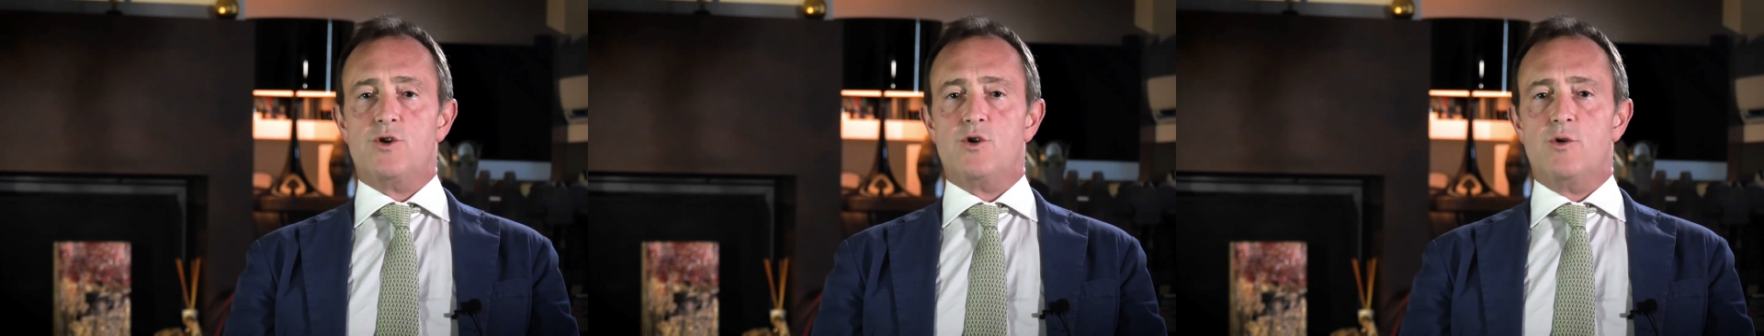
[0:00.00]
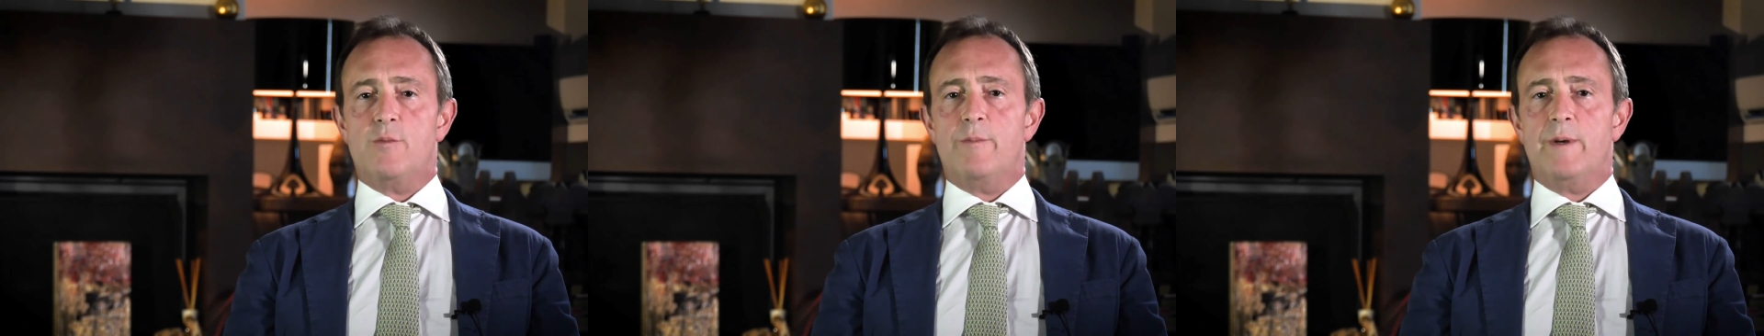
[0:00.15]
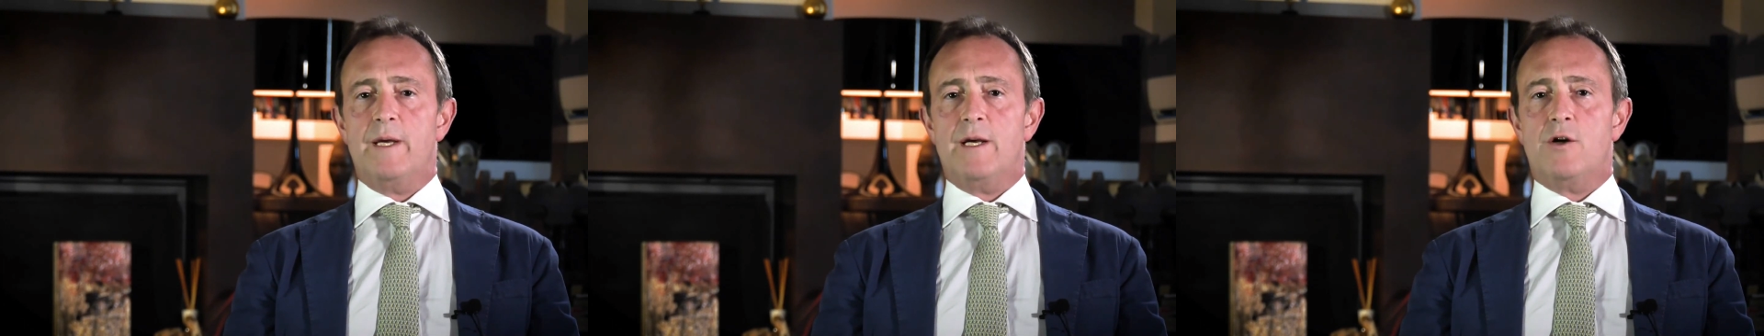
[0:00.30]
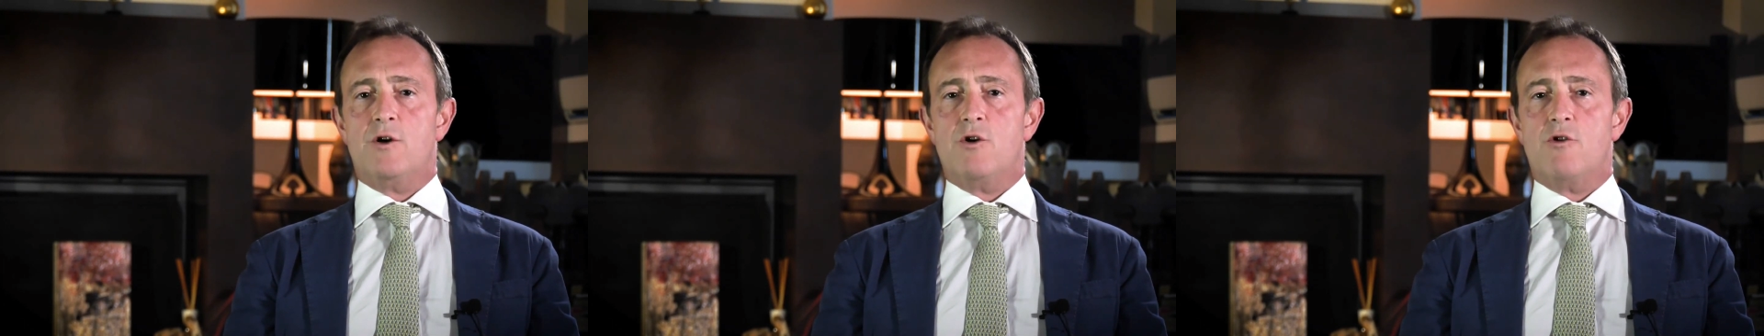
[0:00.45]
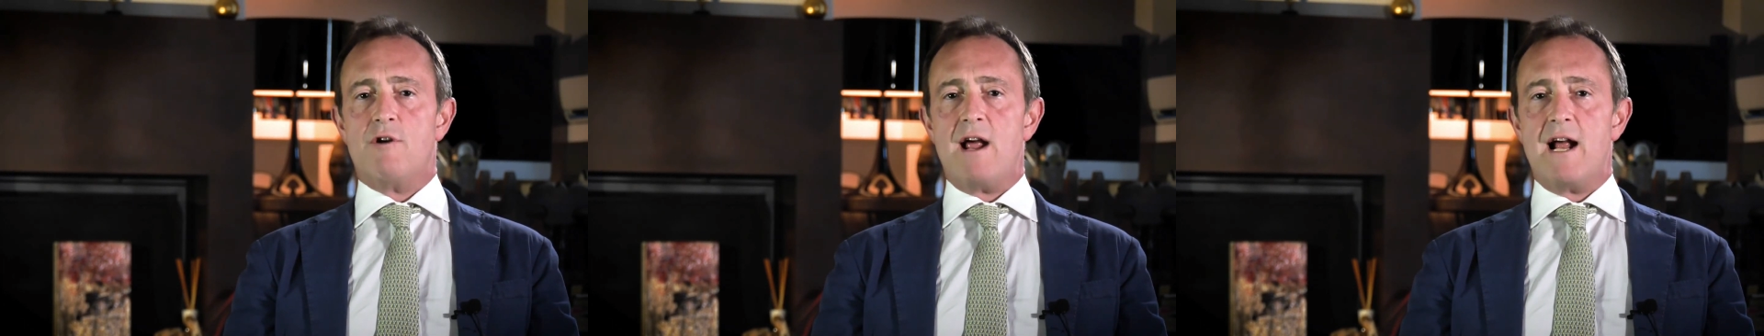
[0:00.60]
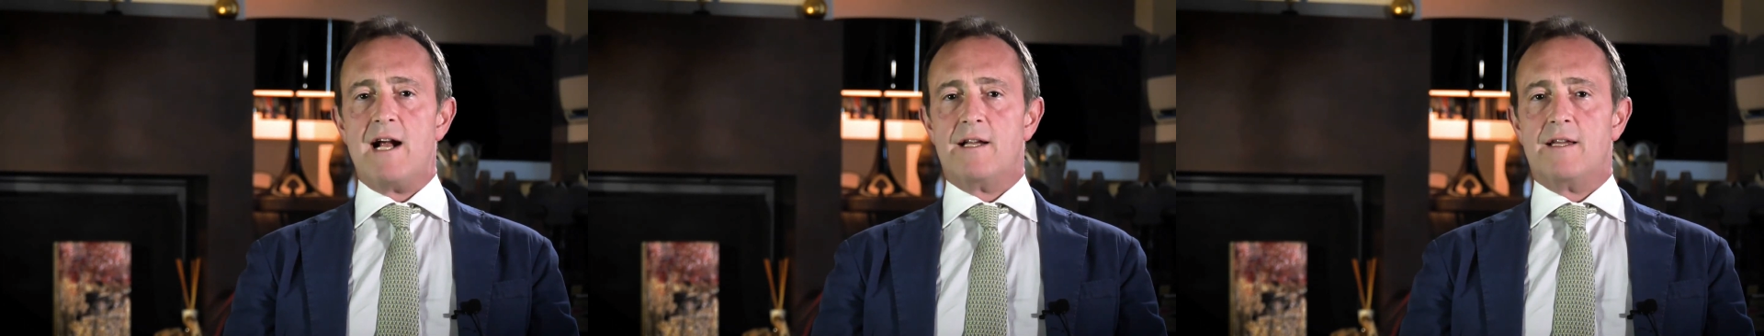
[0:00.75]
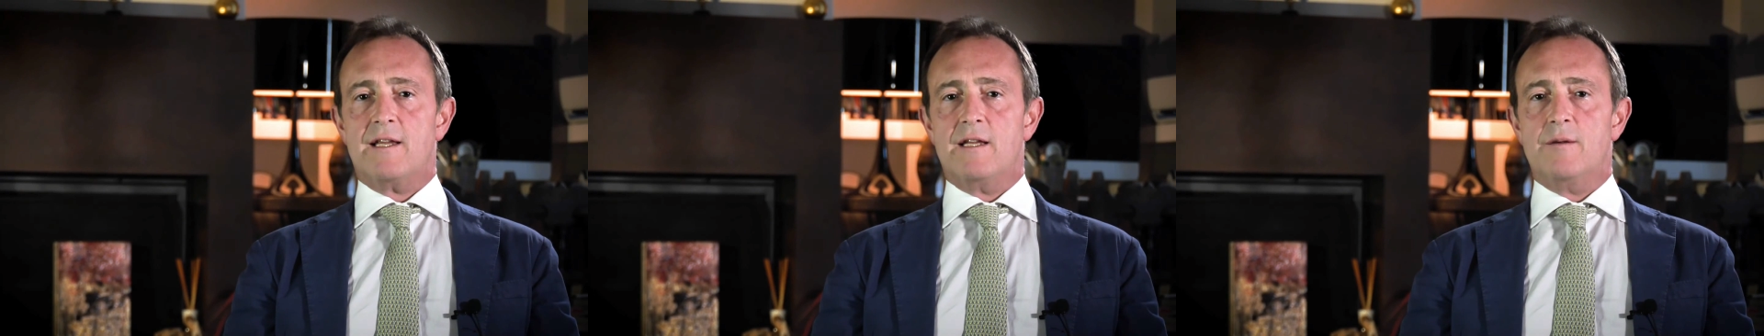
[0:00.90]
they should be
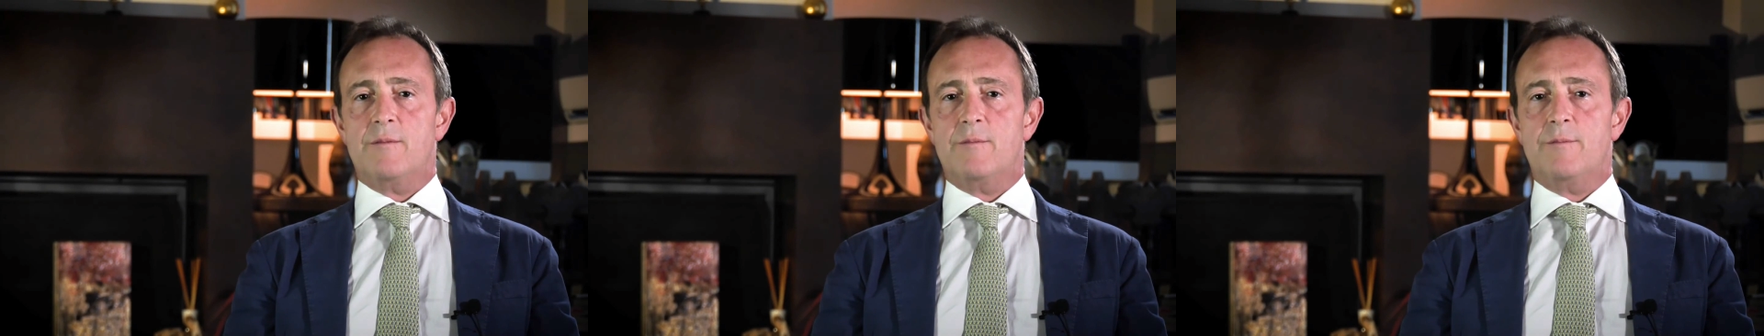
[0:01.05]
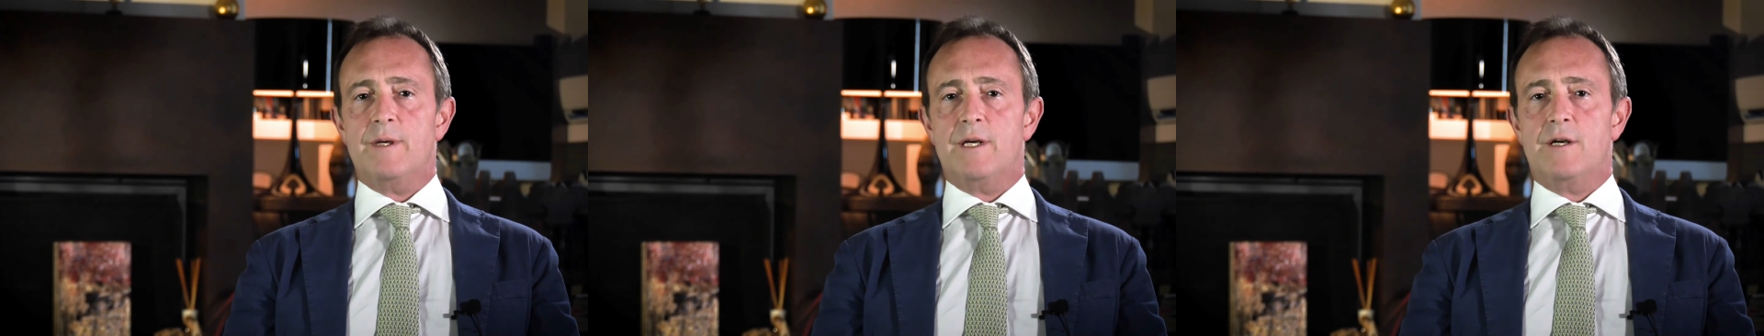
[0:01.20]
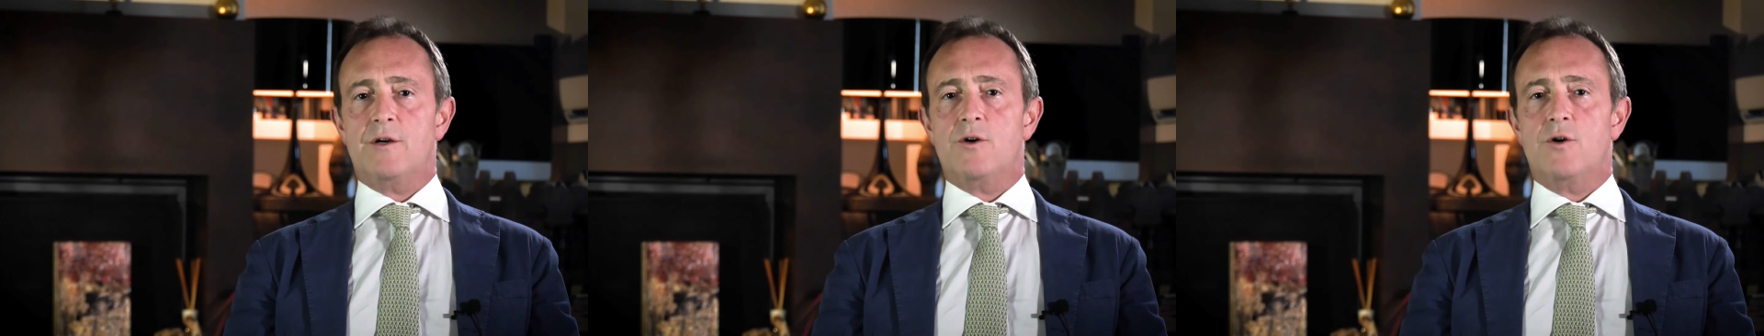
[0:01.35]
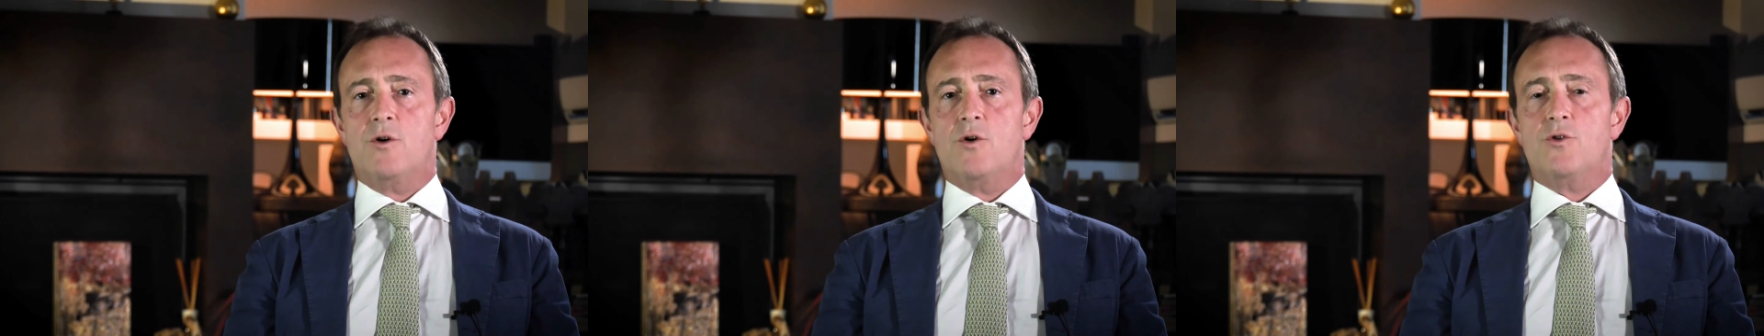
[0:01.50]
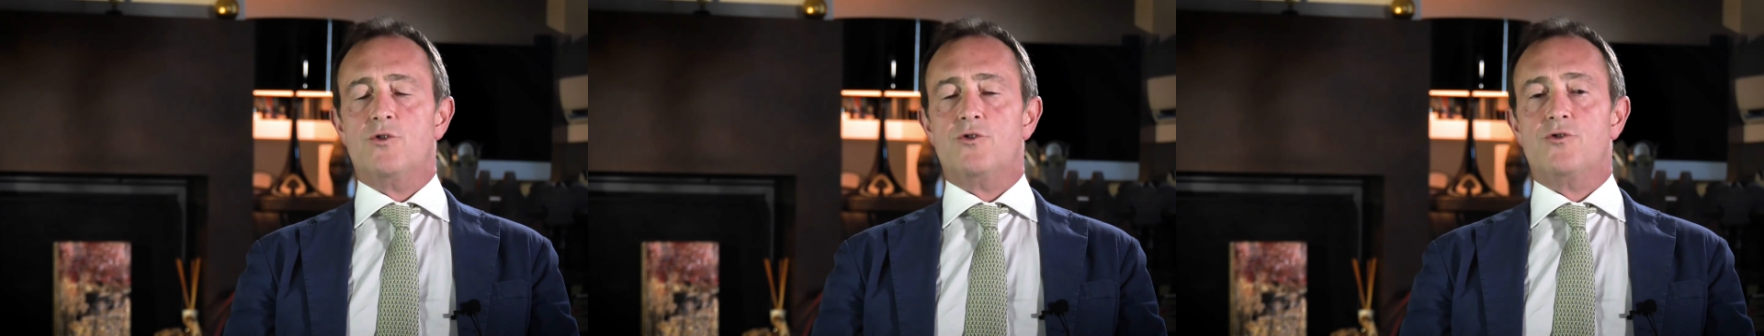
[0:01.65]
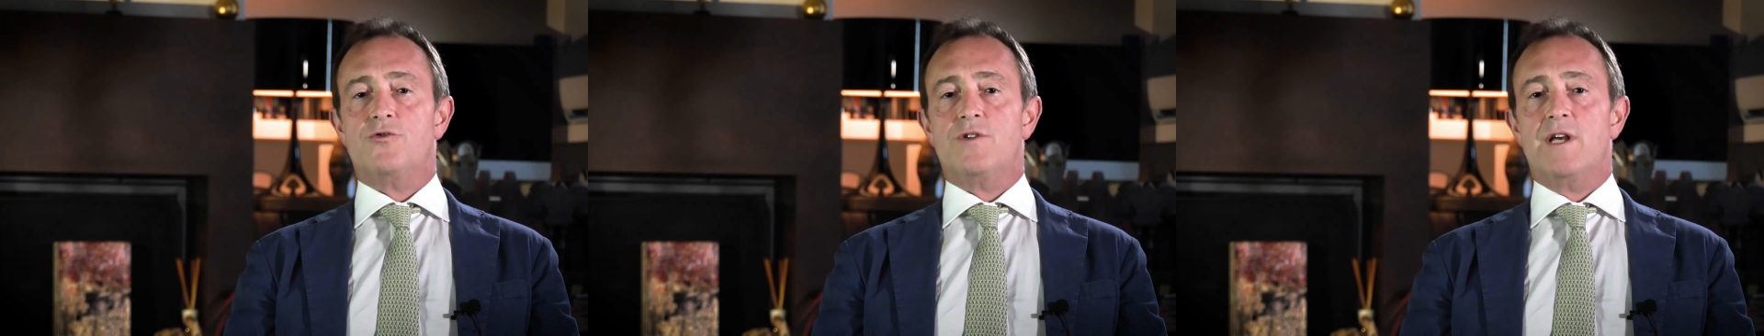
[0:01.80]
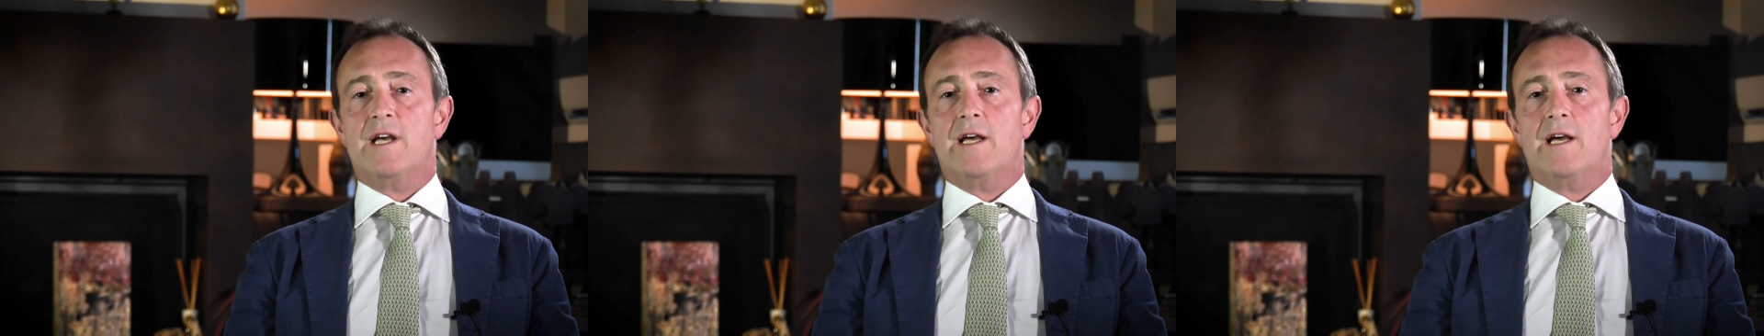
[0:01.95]
corrected
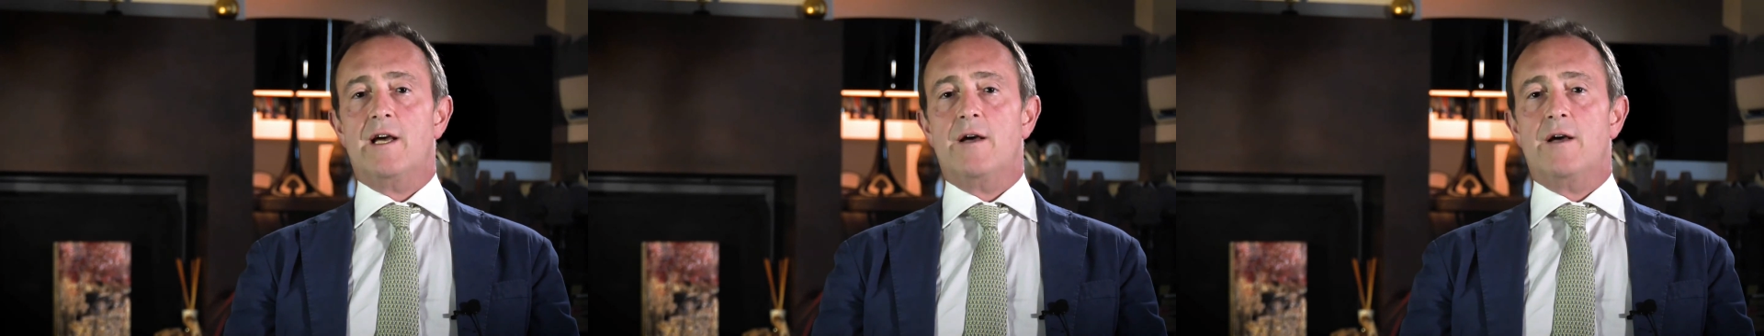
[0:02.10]
because